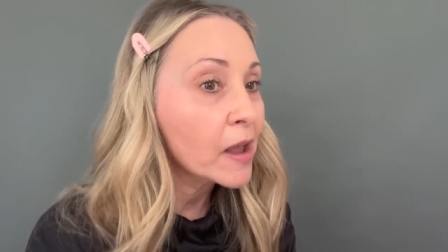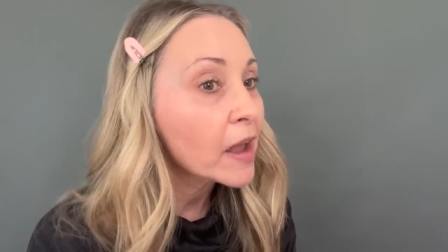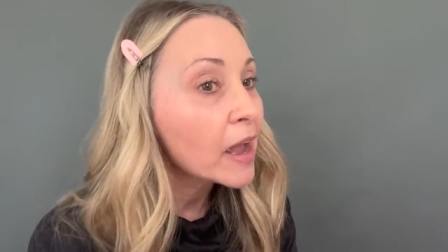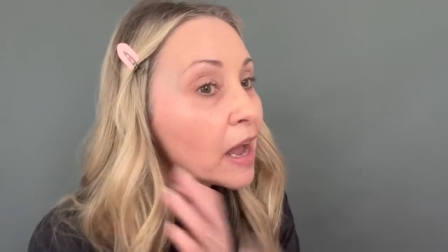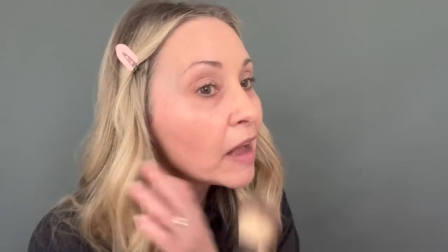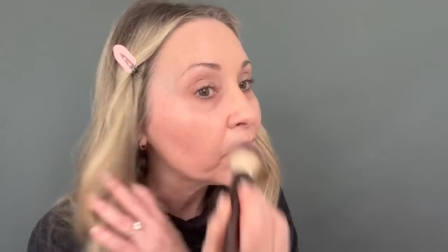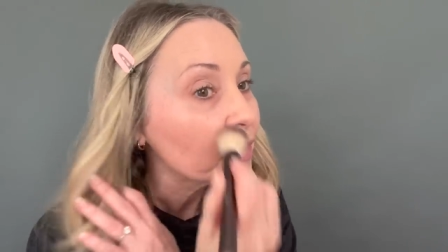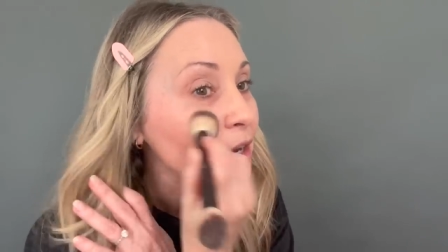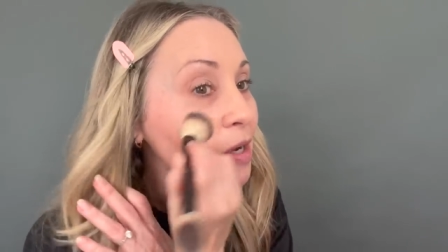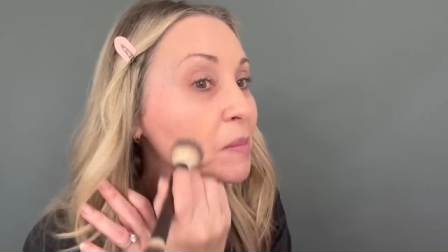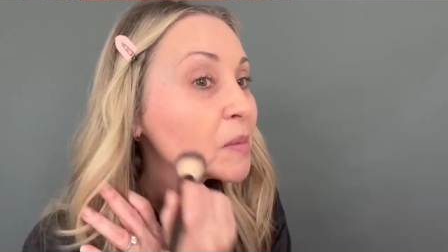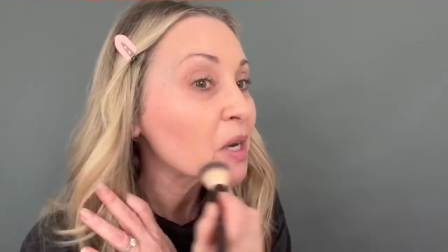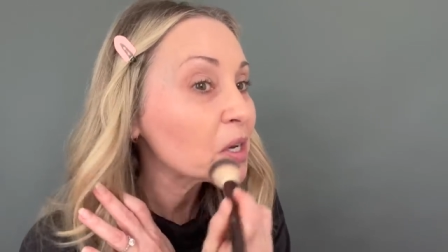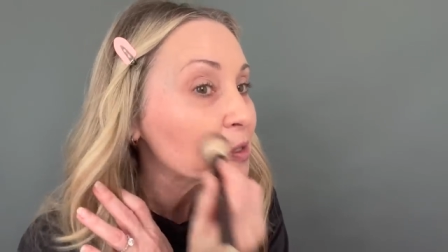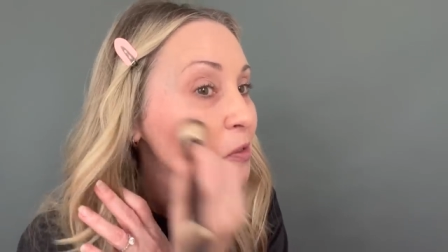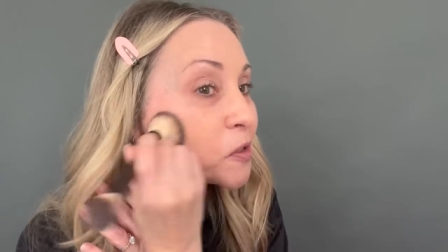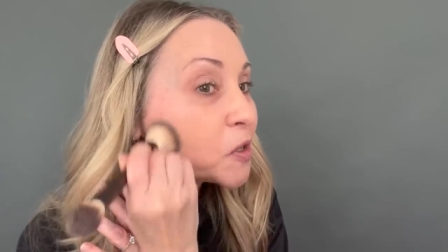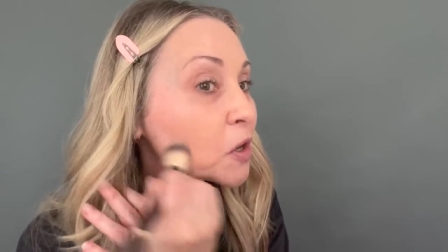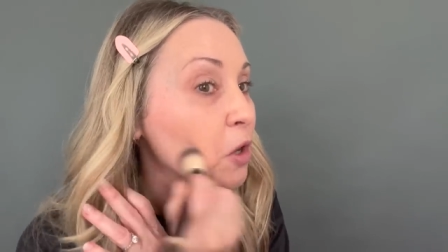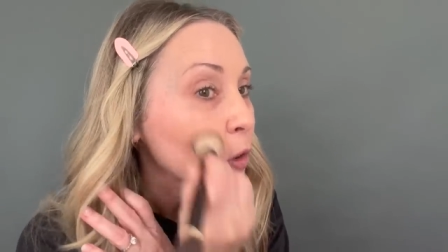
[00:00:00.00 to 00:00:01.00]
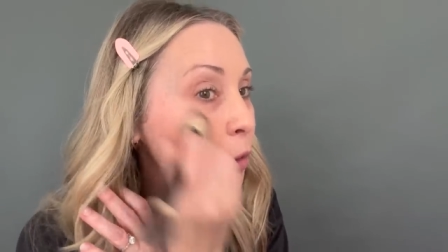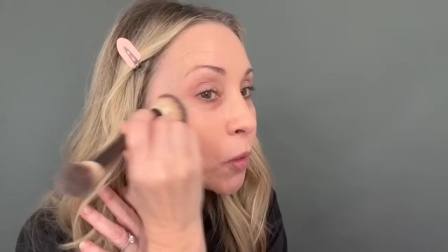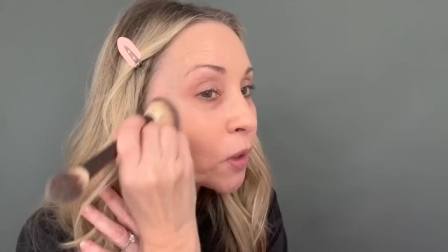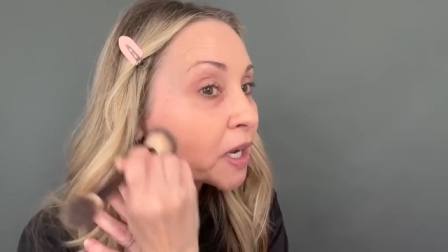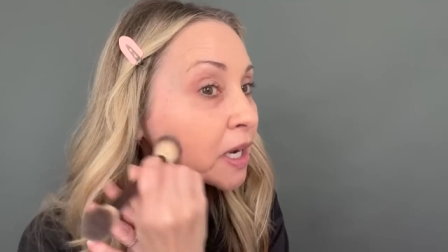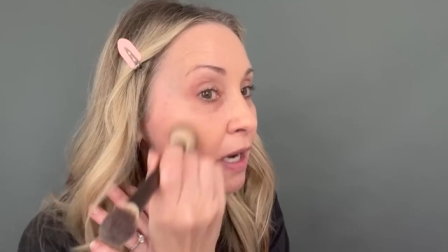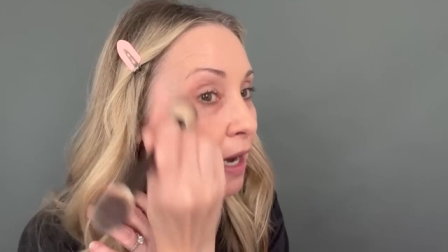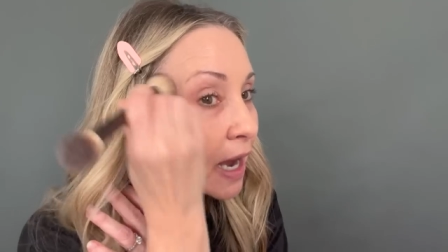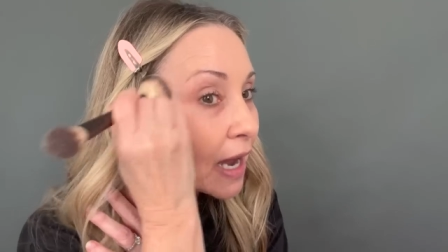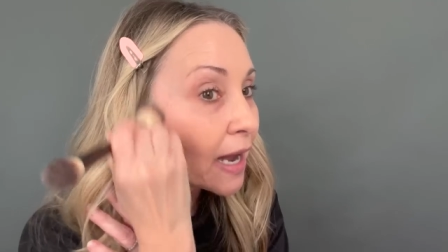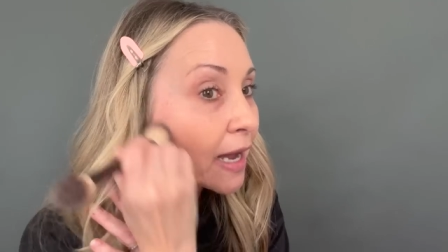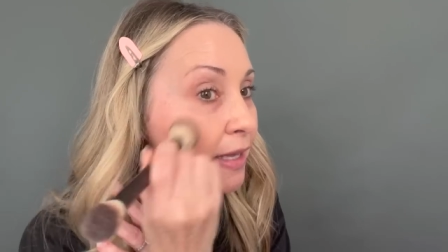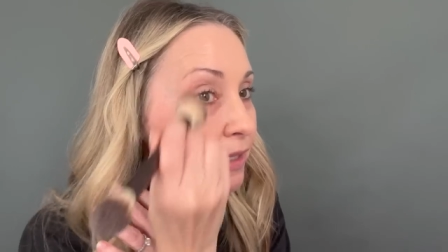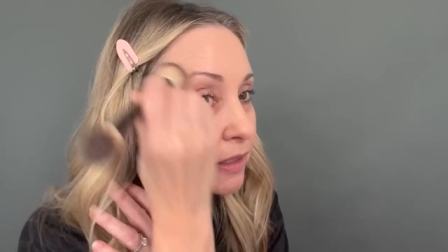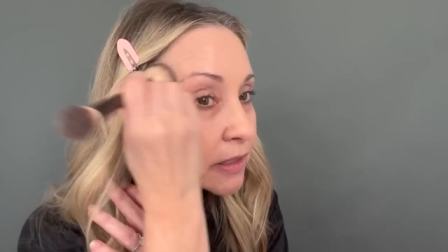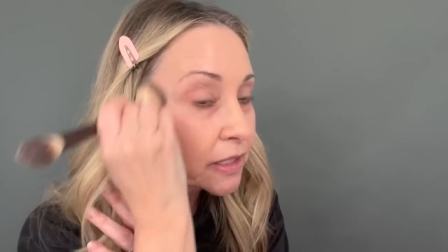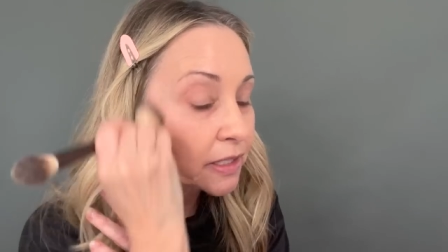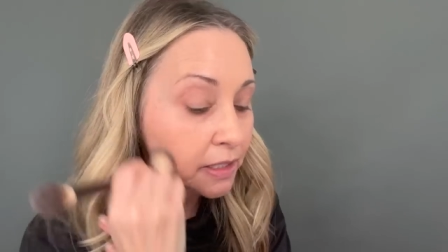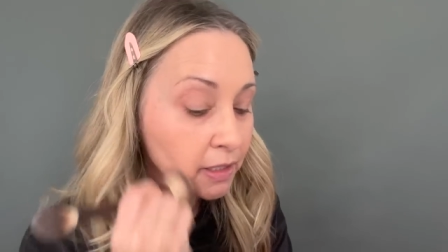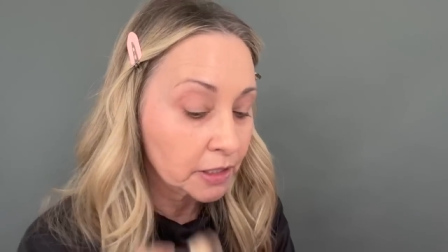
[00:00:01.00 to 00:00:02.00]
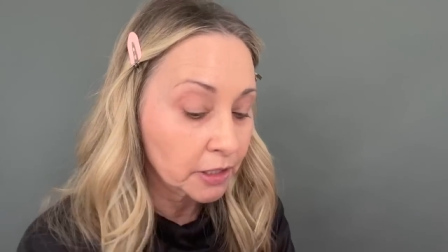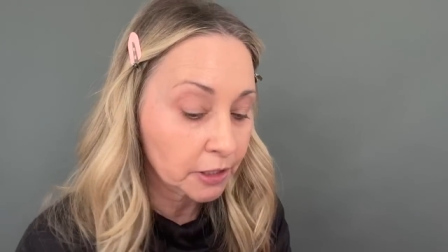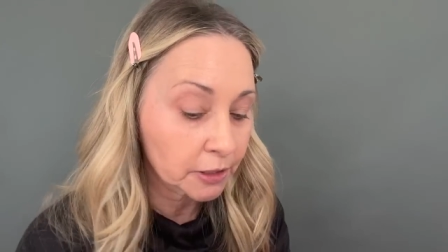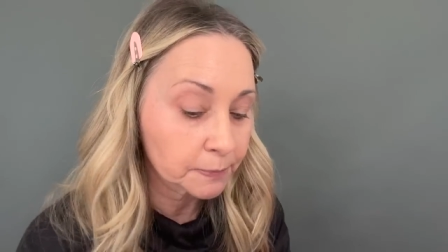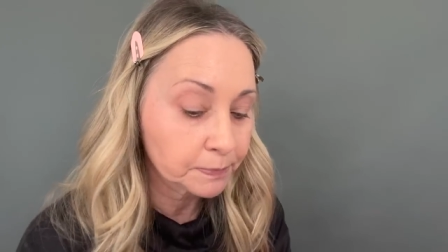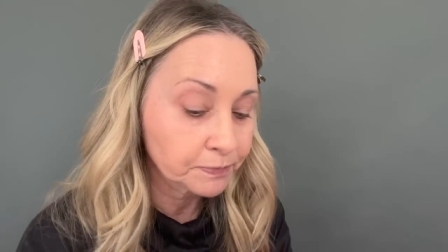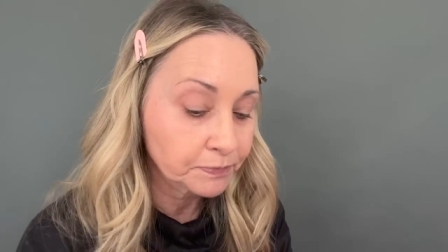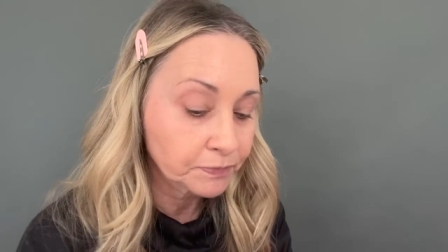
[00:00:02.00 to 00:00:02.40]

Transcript: And then I'm gonna do a quick eye look,